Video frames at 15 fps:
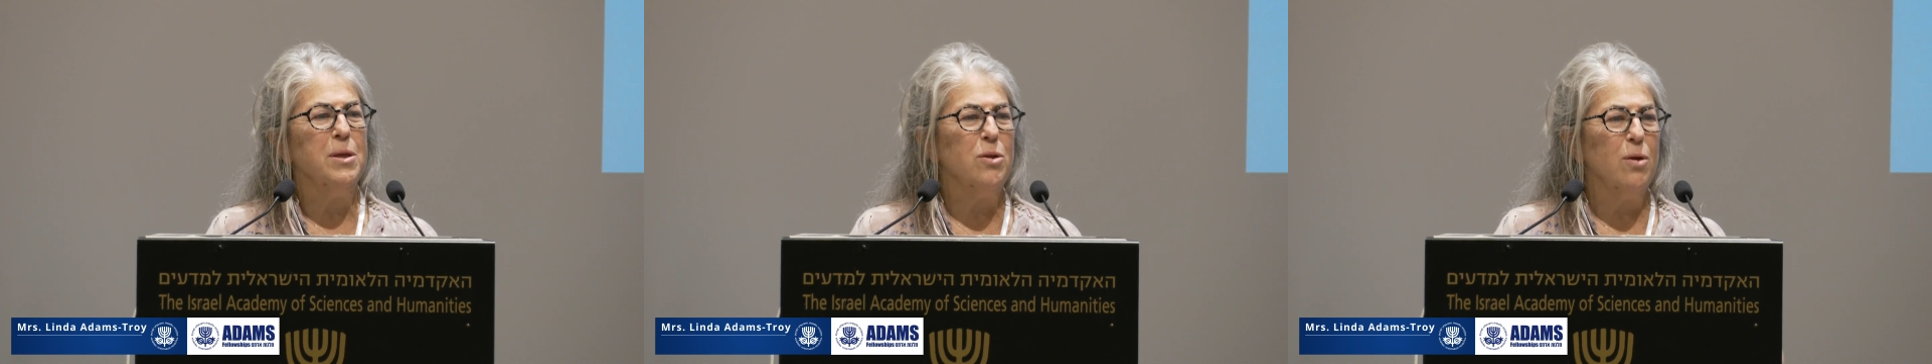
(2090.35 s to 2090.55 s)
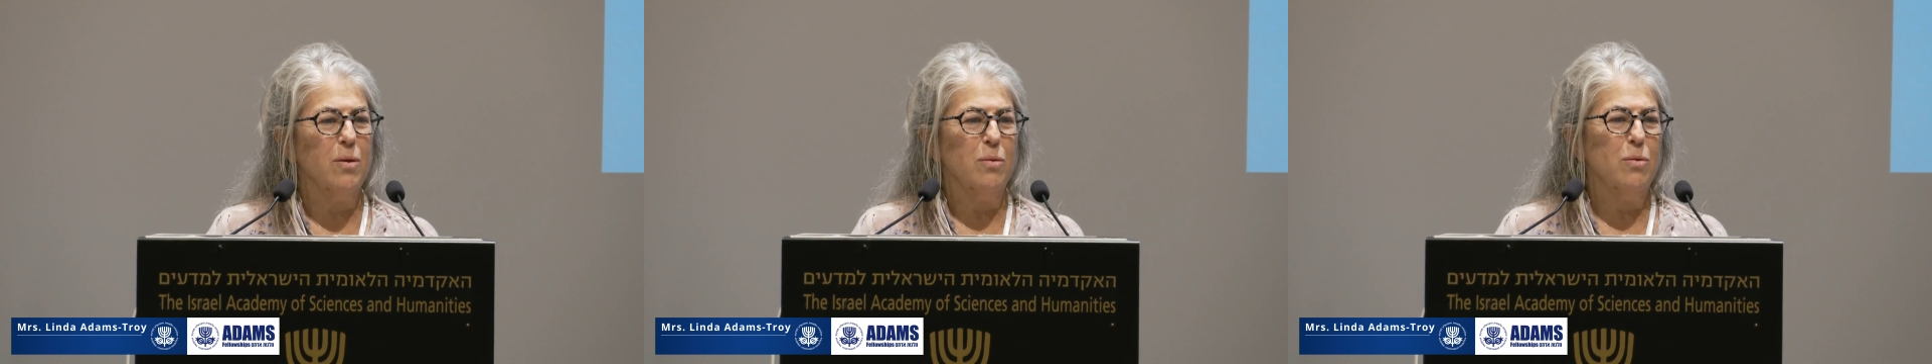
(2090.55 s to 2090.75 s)

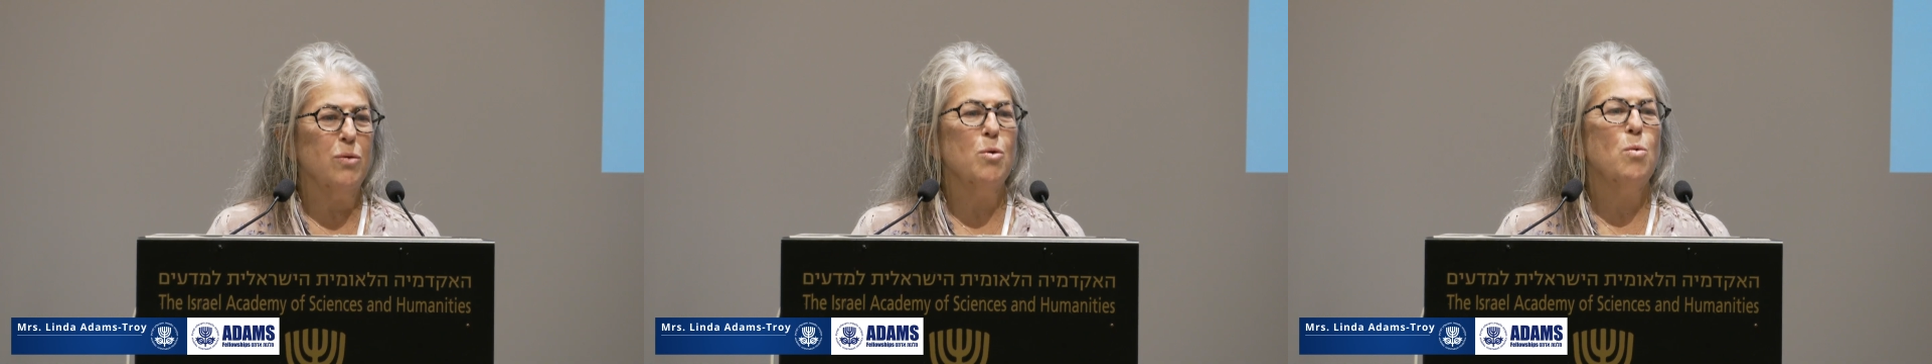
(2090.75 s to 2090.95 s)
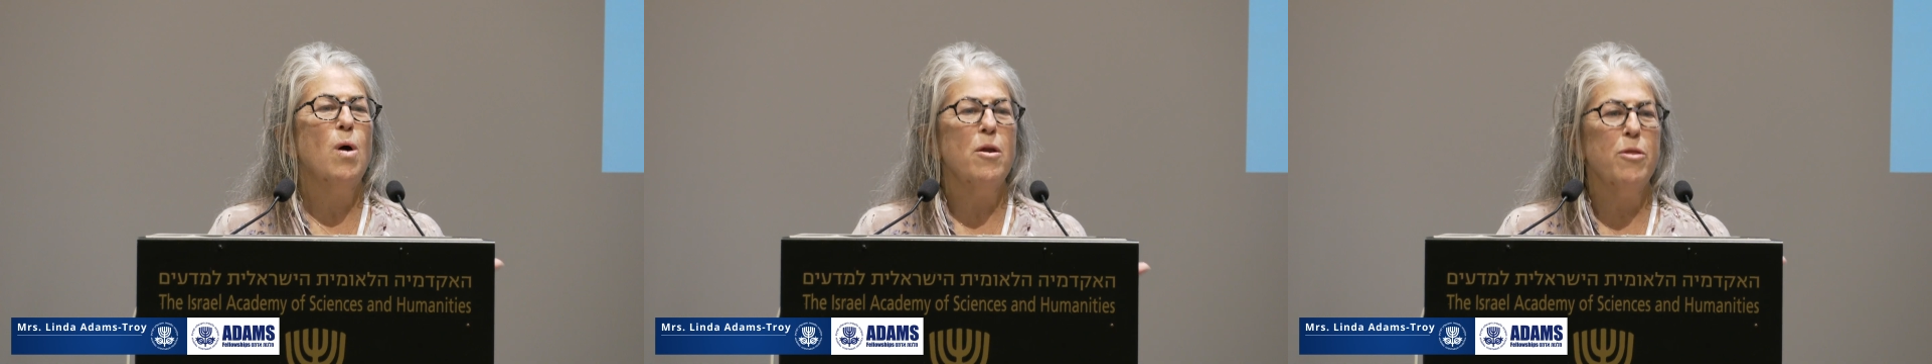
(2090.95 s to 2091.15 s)

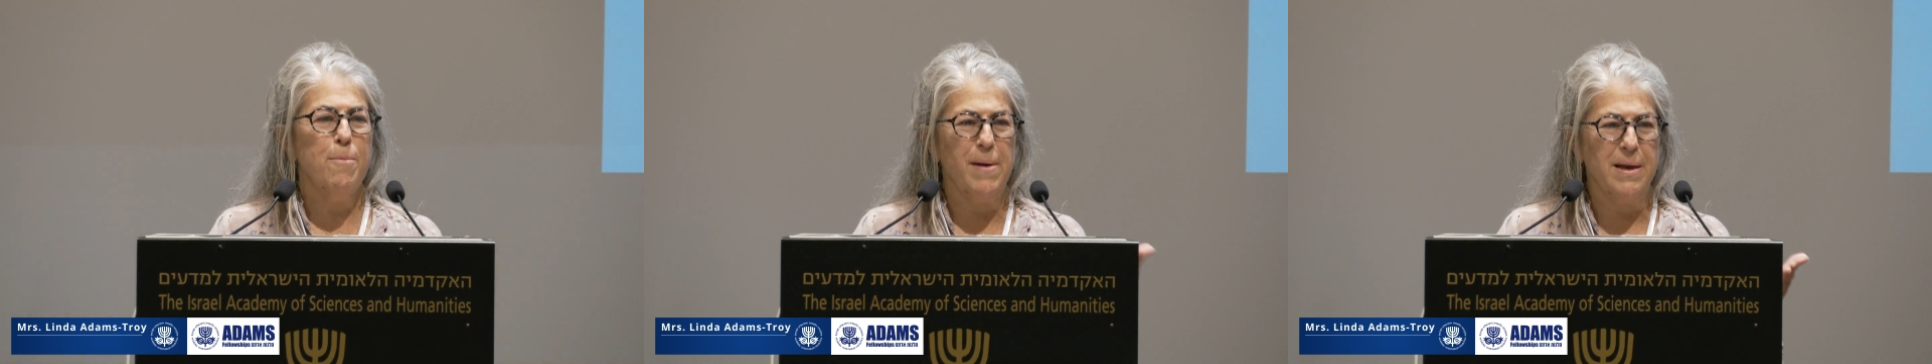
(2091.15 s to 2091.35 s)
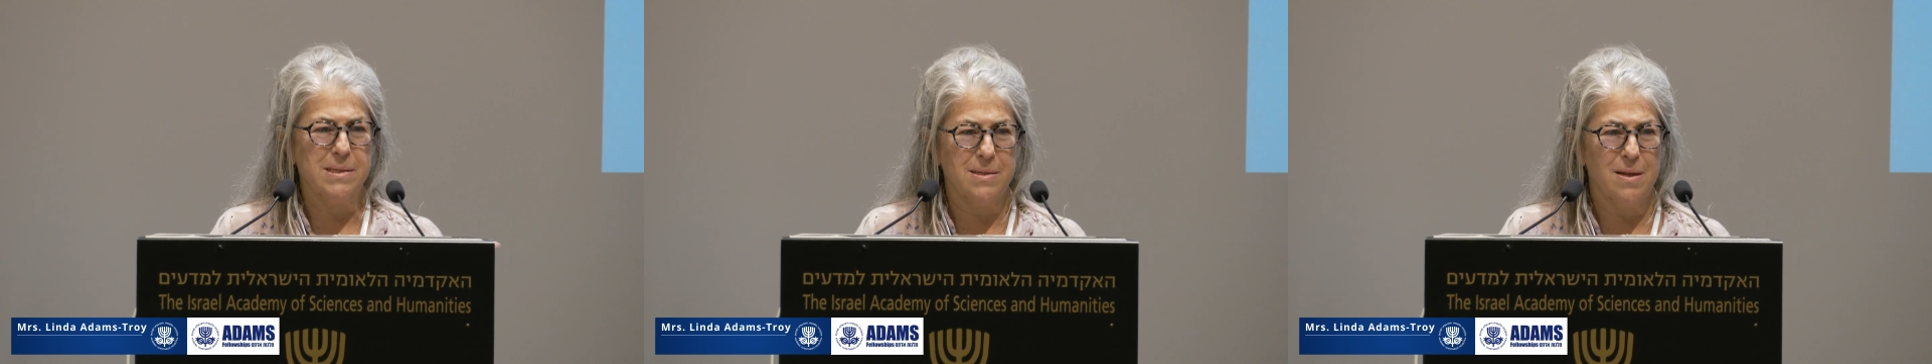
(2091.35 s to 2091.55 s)
you are the
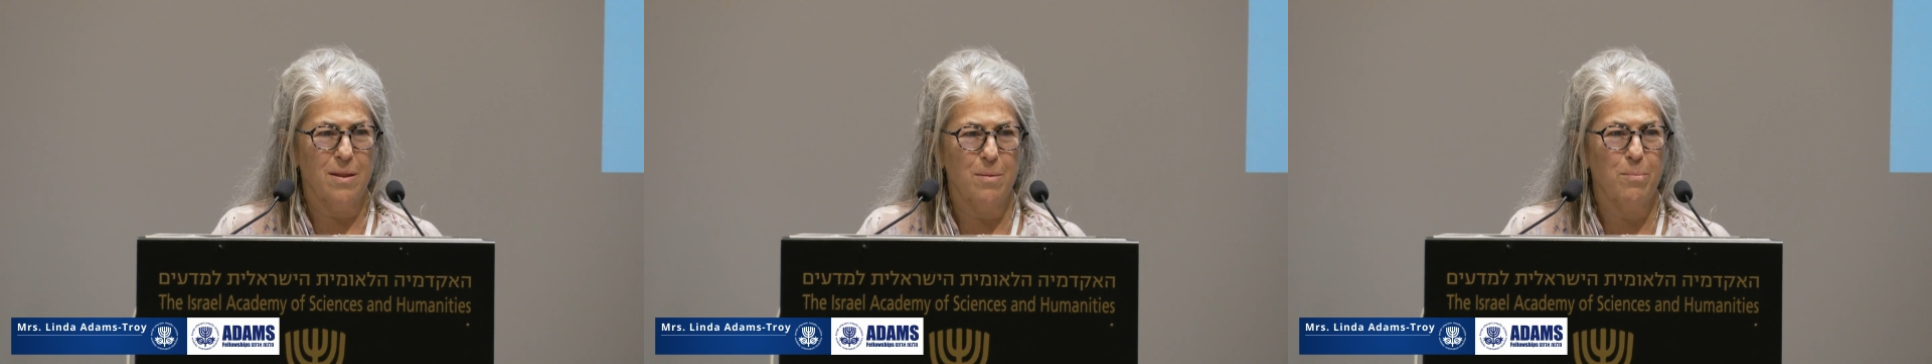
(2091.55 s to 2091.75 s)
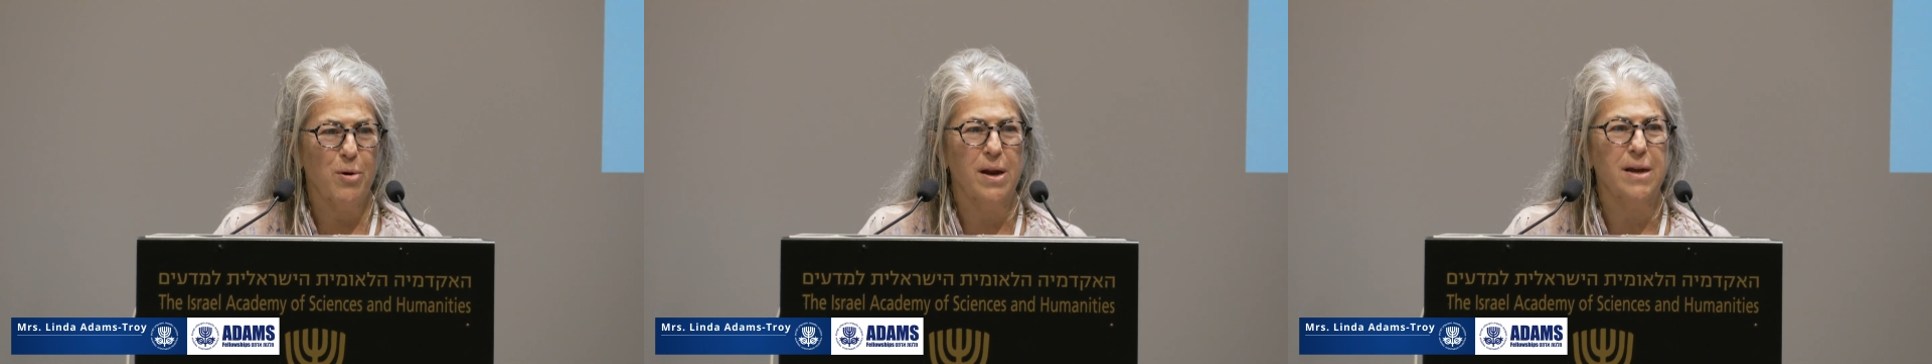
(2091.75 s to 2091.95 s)
best and the
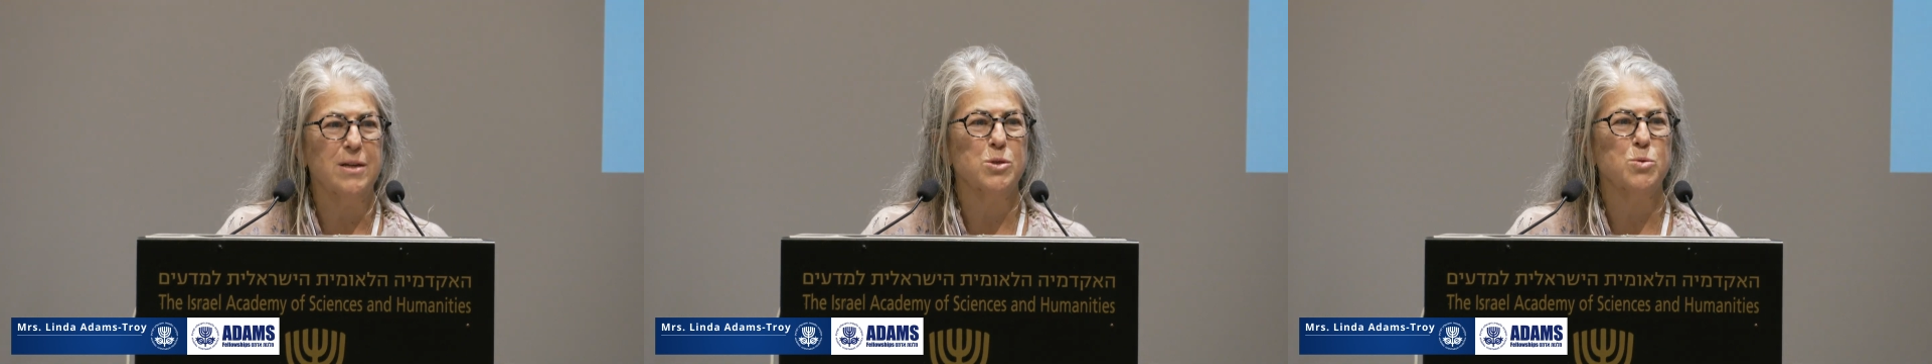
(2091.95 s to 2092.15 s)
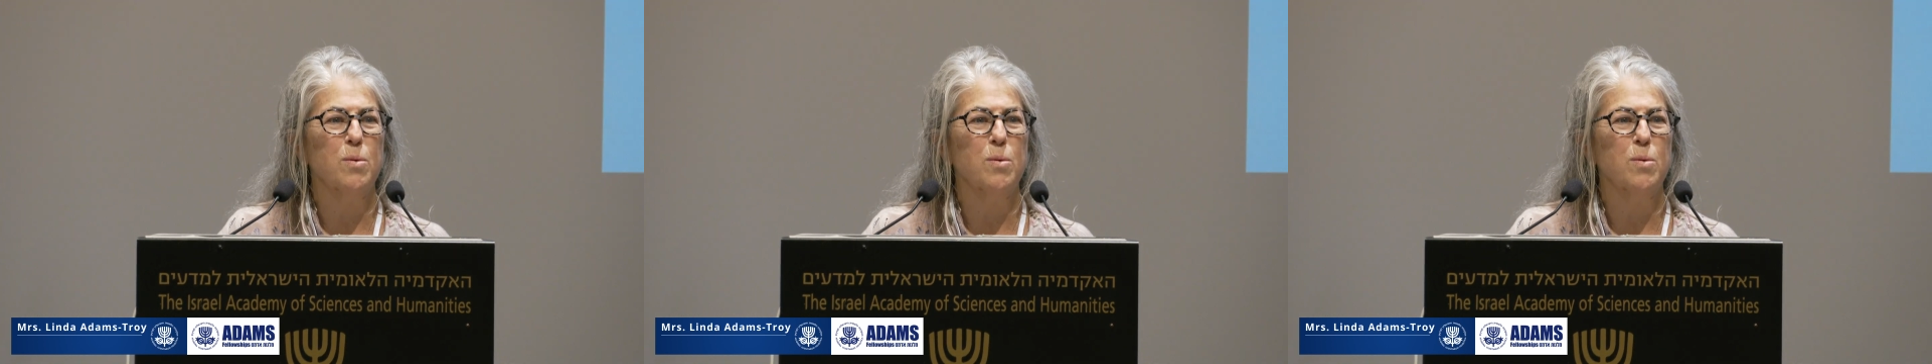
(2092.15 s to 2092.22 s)
brightest.